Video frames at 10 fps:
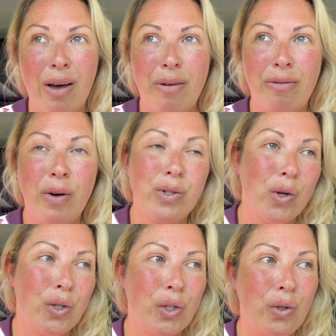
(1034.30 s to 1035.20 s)

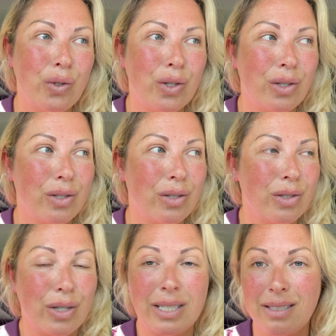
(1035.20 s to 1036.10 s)
photo shoots,
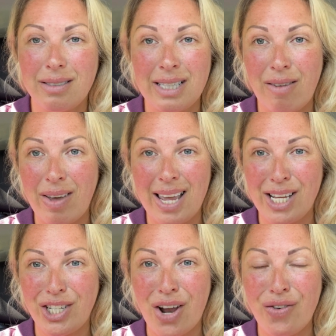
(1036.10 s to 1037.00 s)
just living
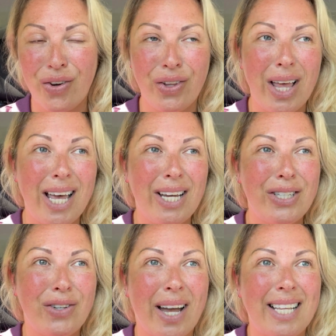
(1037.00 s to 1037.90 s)
in general,
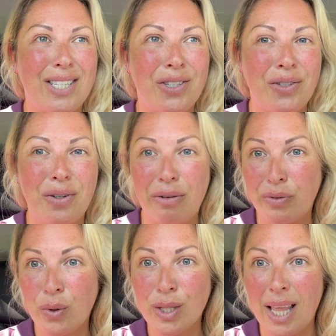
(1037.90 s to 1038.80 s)
trying to
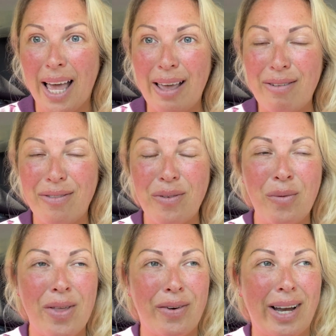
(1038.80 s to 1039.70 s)
afford life,
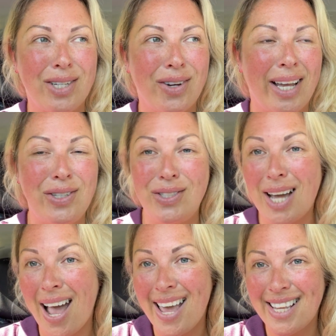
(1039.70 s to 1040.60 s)
whether I try new
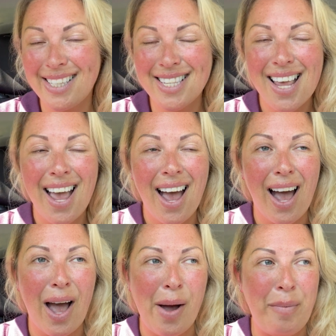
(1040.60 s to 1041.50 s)
diets,
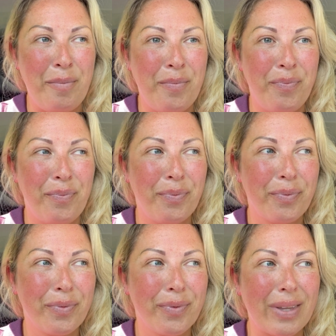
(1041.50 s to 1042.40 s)

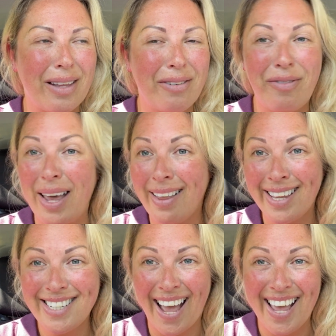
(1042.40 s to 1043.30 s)
fail
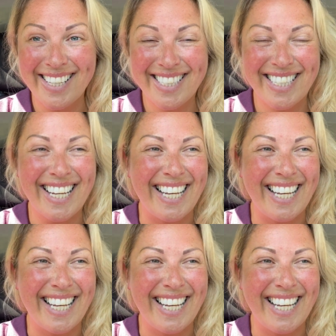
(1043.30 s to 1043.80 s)
at diets,